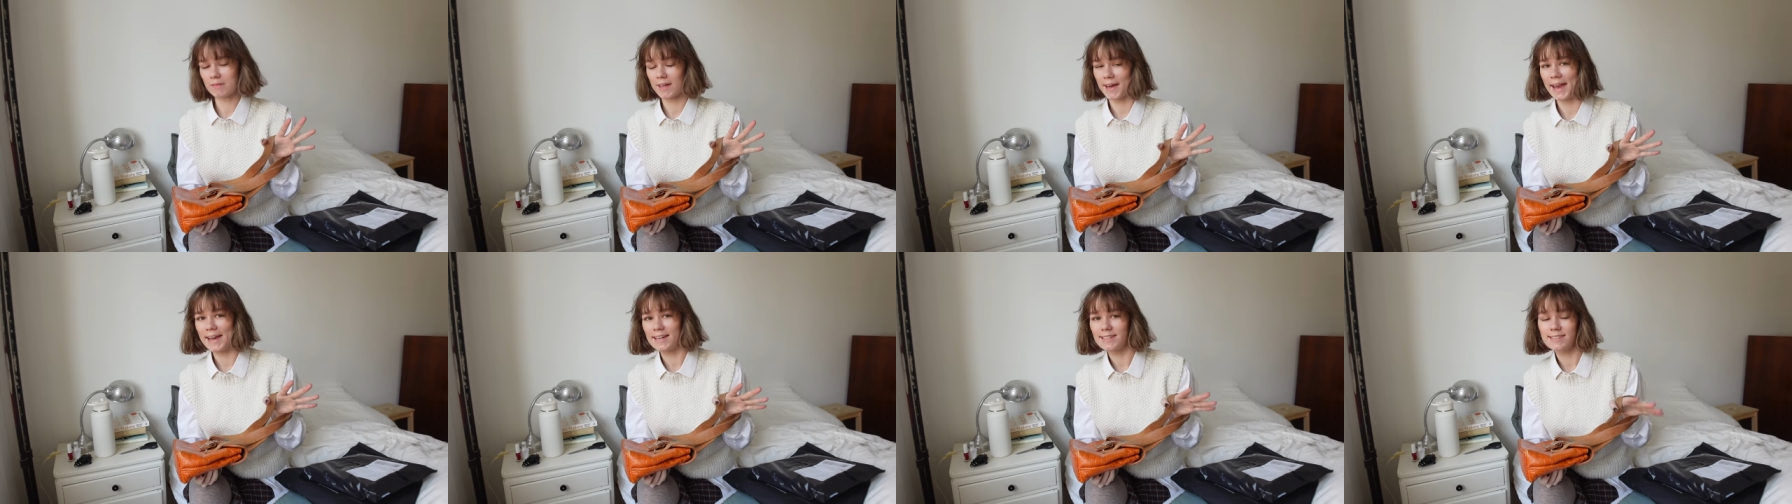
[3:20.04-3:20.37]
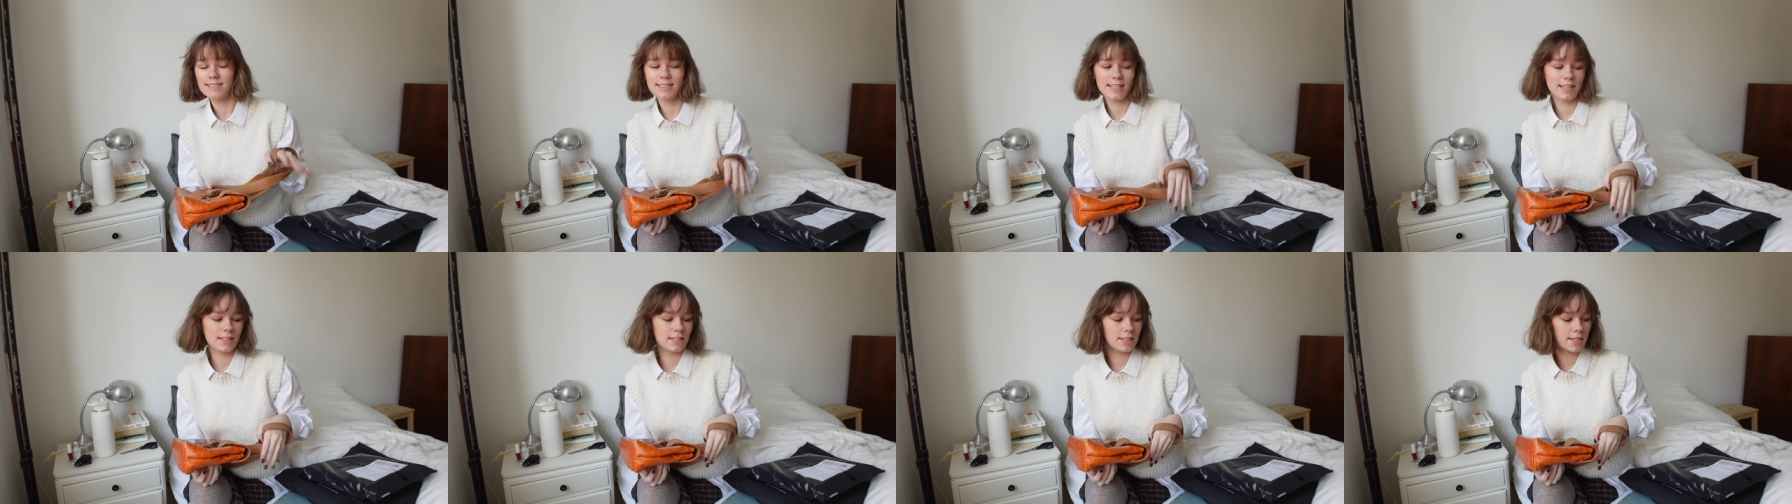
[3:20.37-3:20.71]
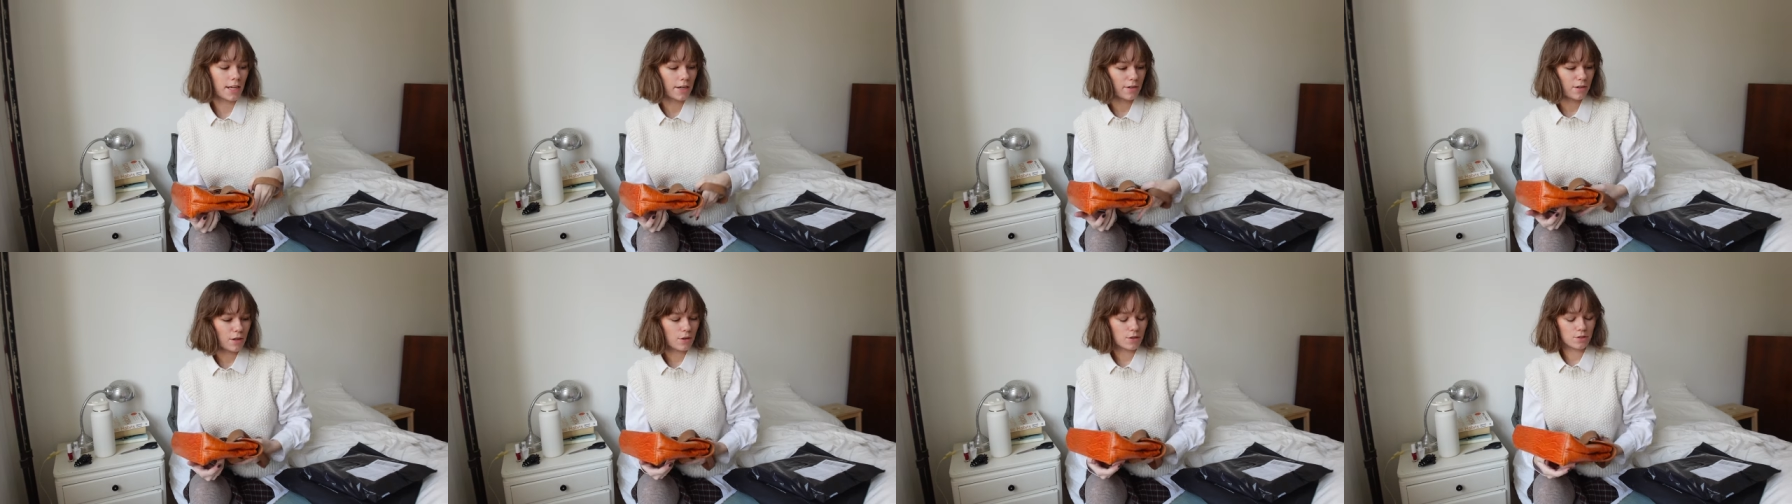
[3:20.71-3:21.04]
eighteen
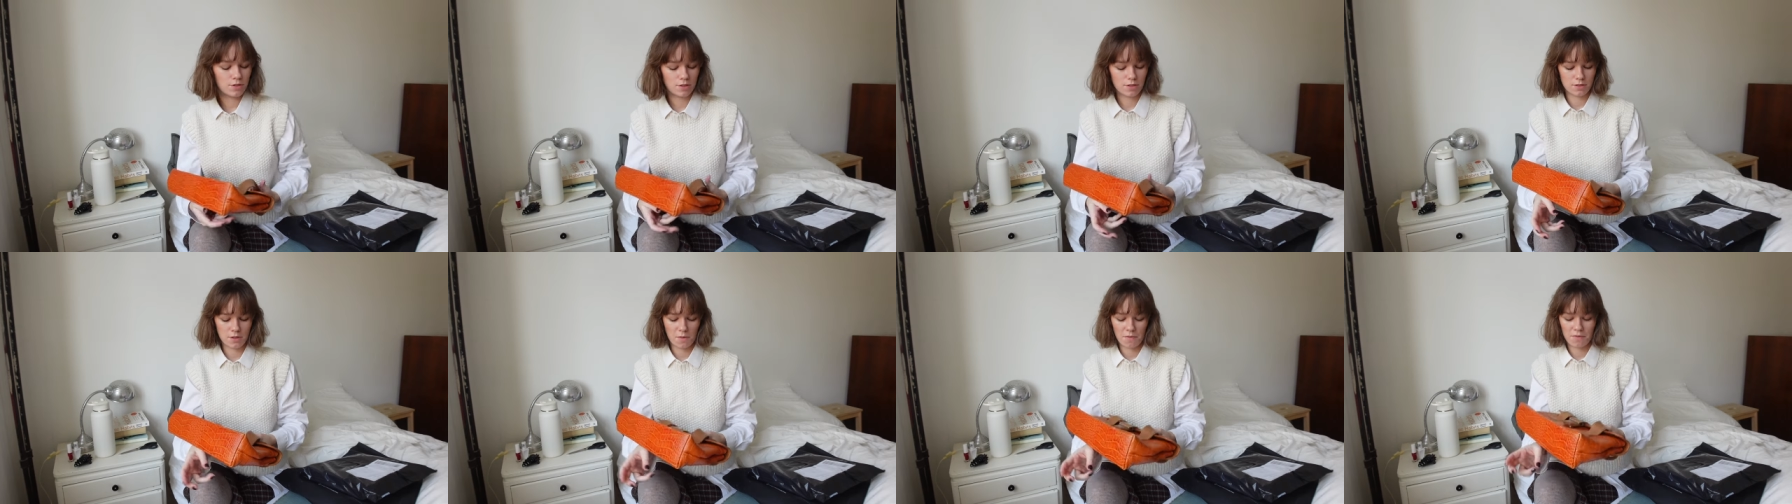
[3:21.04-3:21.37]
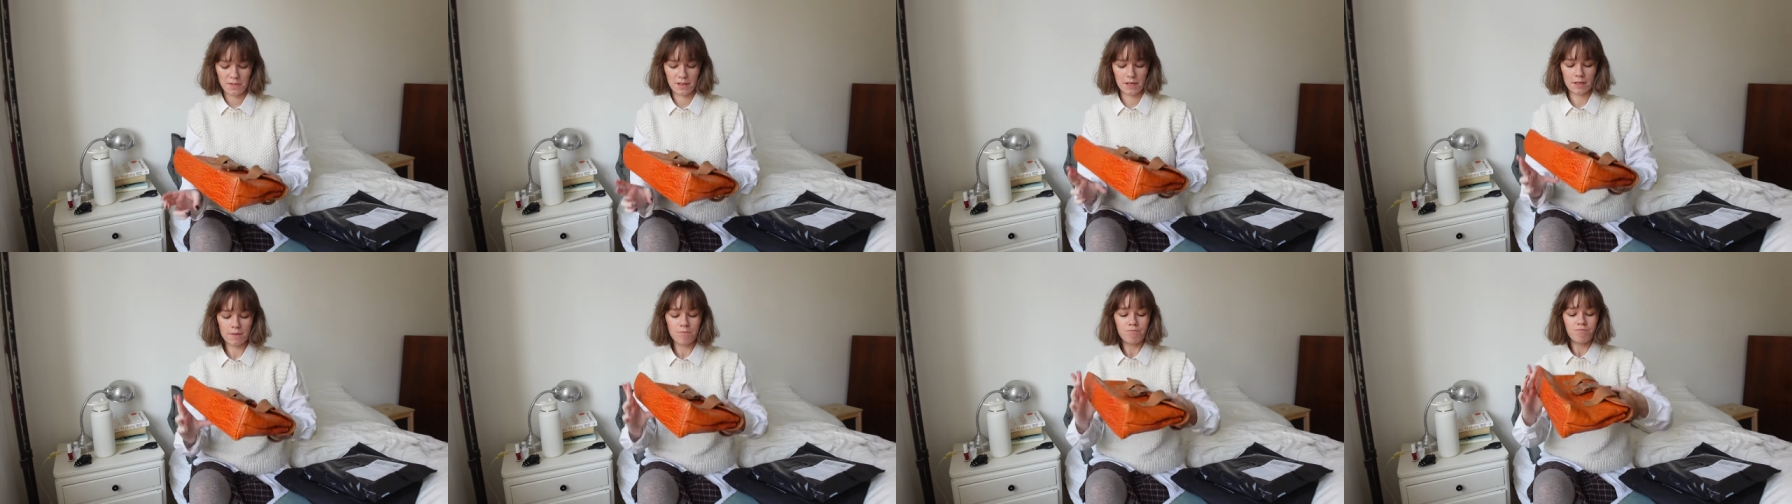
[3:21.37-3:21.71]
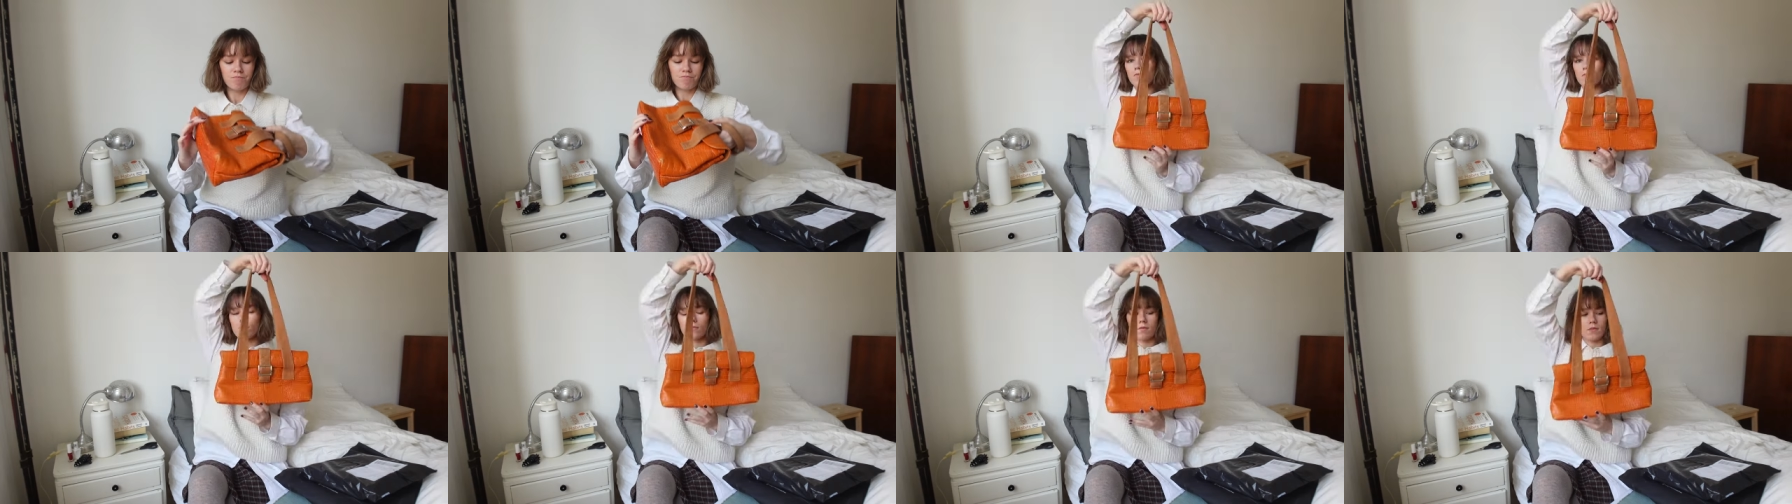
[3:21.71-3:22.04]
euros or something.
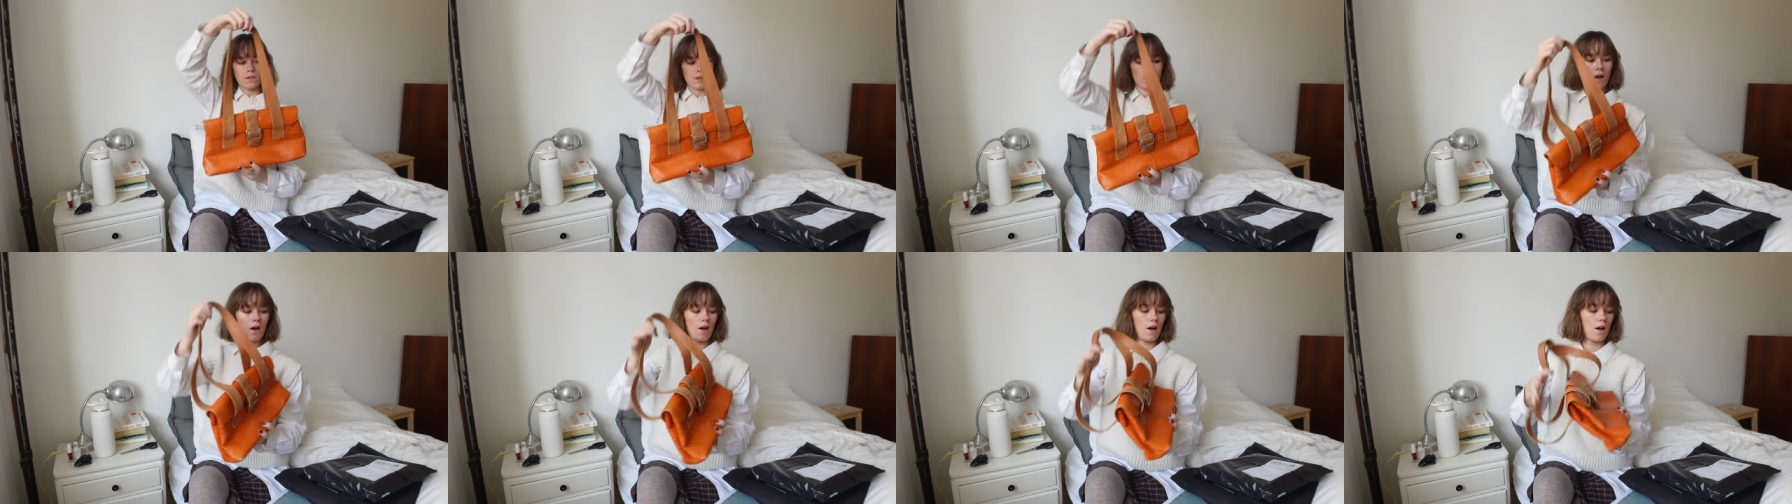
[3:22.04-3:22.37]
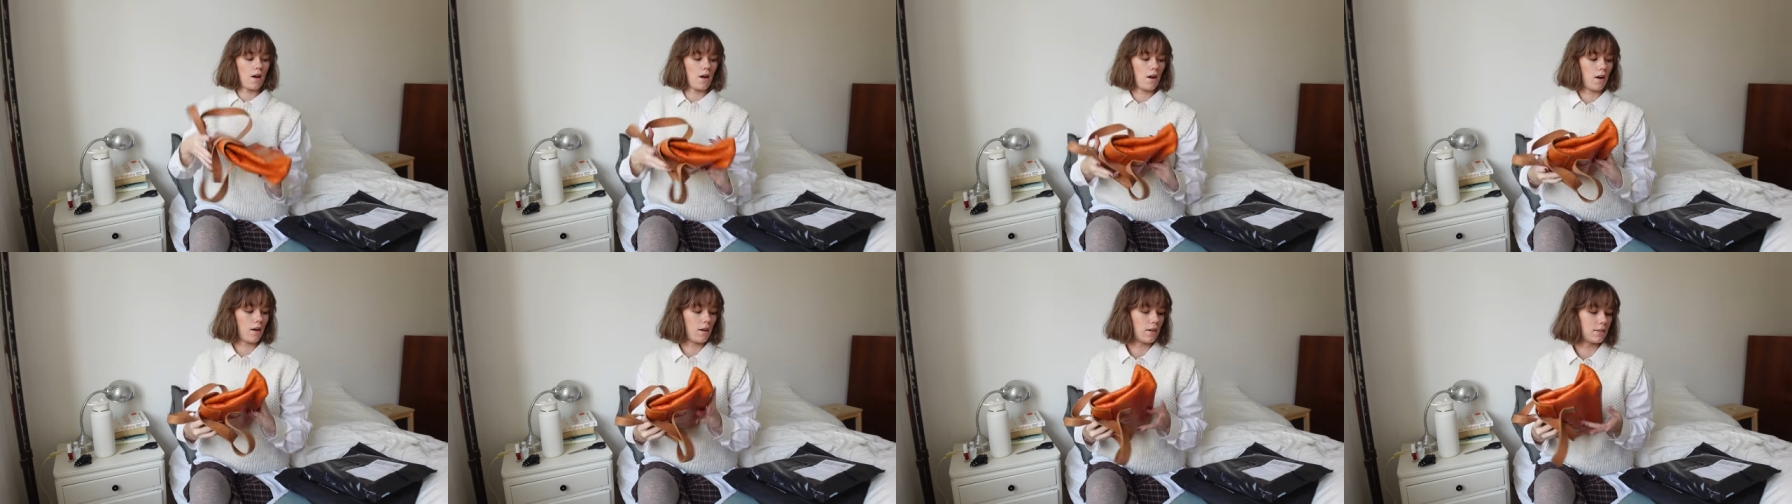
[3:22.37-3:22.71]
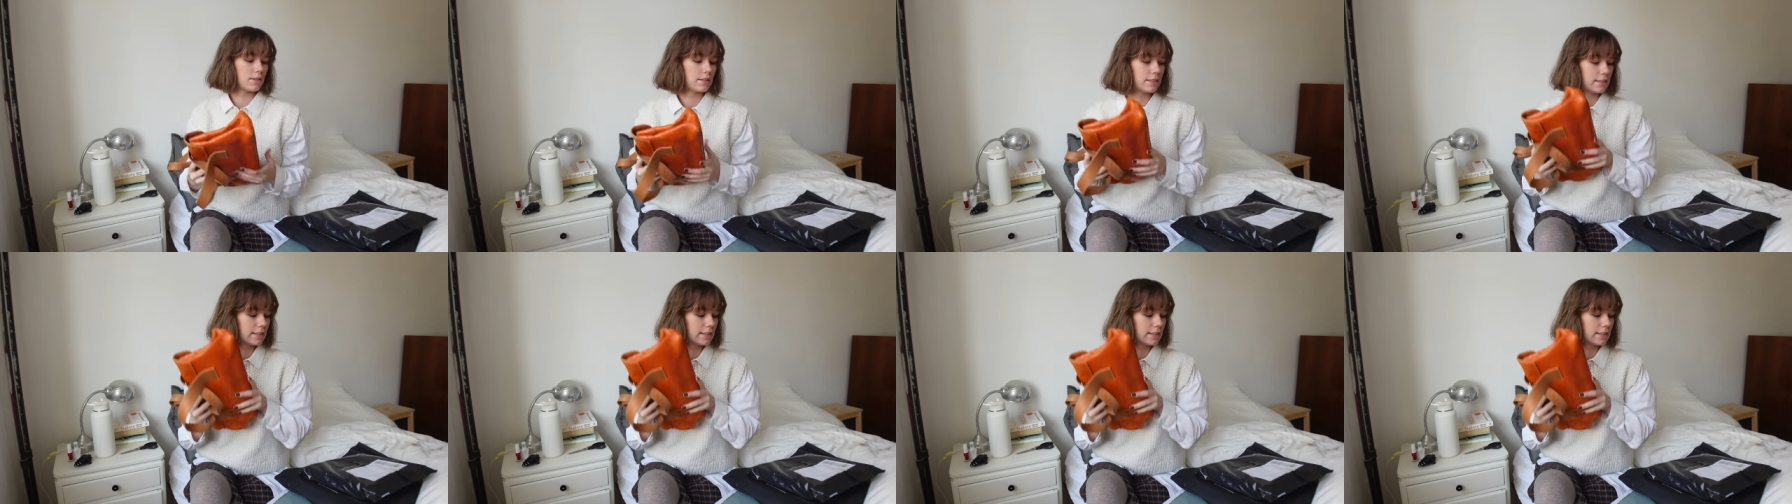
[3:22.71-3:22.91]
Oh,